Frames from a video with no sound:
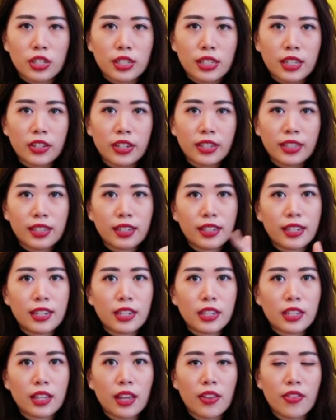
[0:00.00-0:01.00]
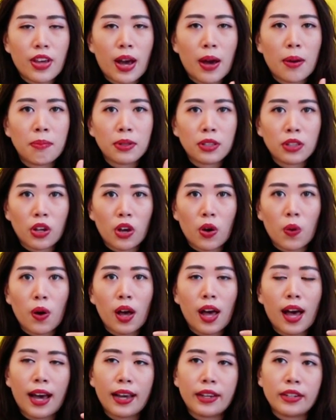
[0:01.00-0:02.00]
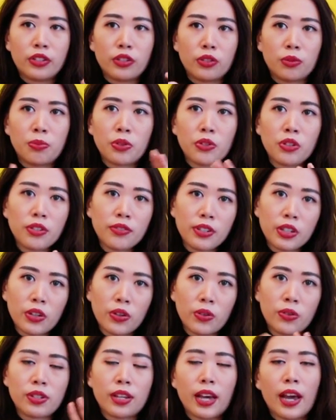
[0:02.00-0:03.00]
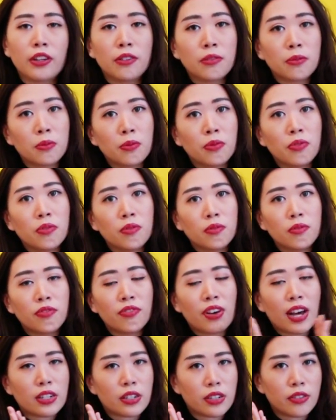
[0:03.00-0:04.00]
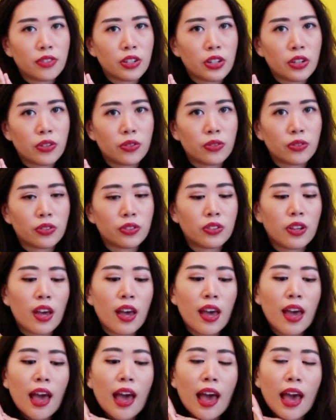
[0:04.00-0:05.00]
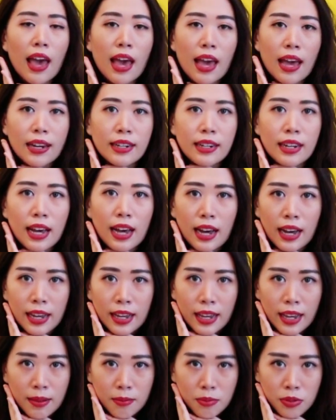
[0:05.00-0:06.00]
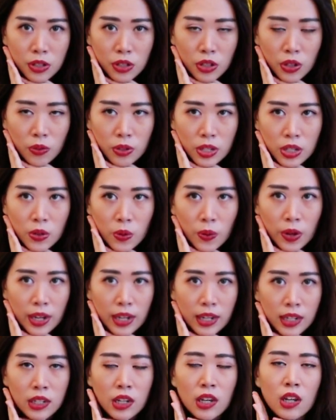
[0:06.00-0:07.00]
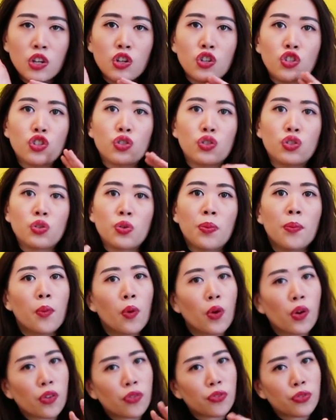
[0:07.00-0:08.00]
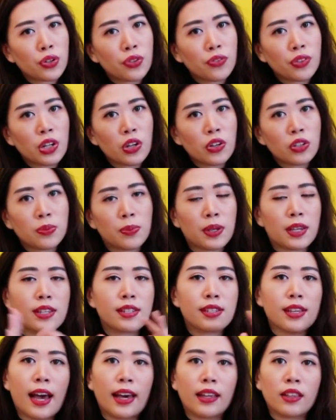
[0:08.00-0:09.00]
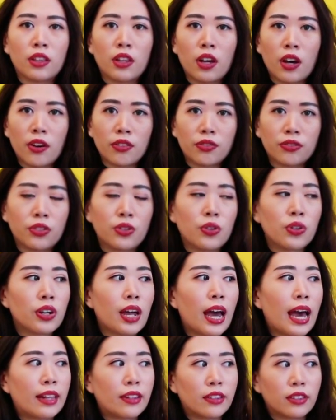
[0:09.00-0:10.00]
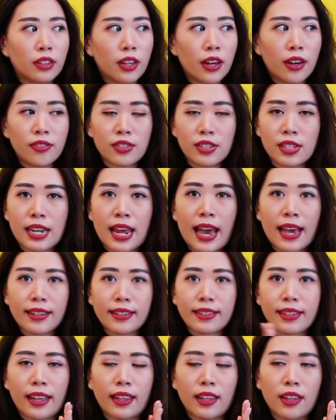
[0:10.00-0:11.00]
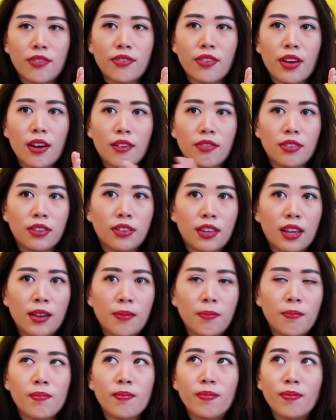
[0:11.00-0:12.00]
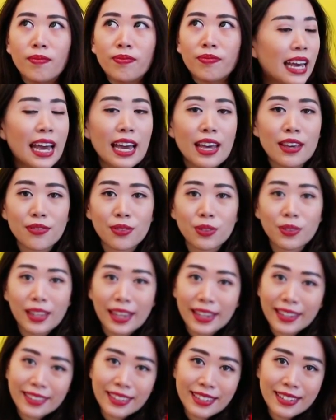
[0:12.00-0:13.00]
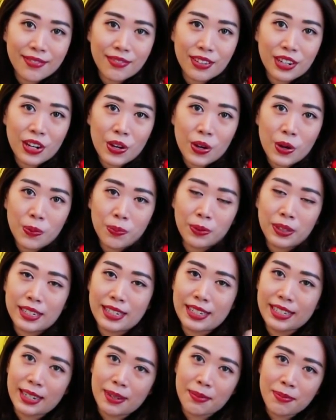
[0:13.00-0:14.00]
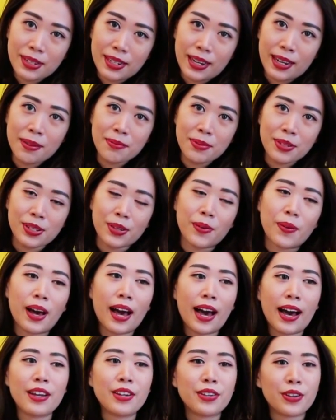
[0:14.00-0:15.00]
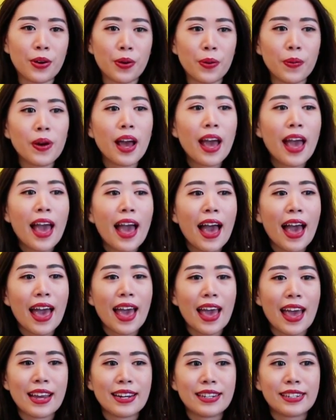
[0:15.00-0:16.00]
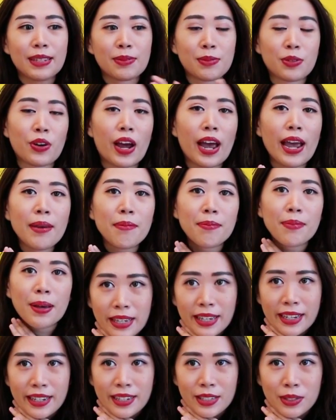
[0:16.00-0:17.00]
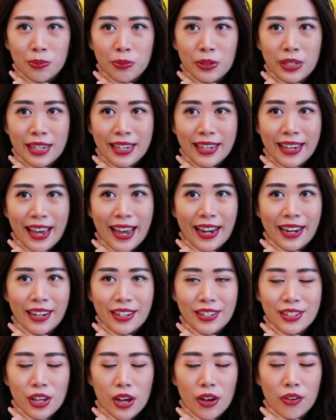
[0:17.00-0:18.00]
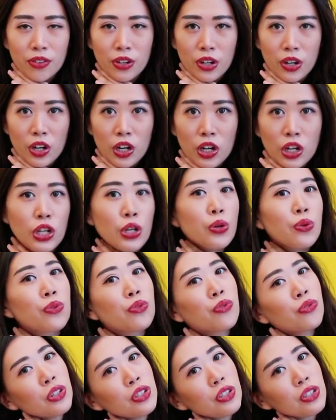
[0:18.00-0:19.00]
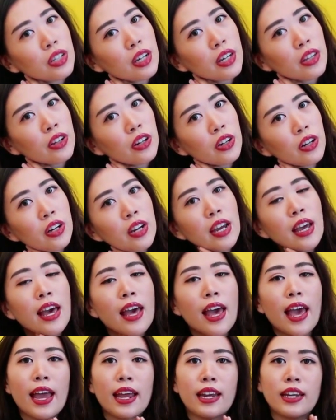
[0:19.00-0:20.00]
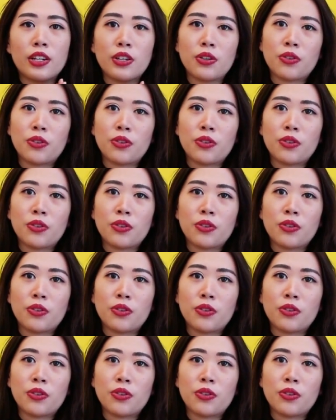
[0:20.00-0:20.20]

just click the link down below. I do beauty videos, I do fashion videos, and I am slowly going to do more food videos because I love food, I love snacks, I love everything. If you like this video, please thumbs up so I know, and subscribe because we can discover new food together and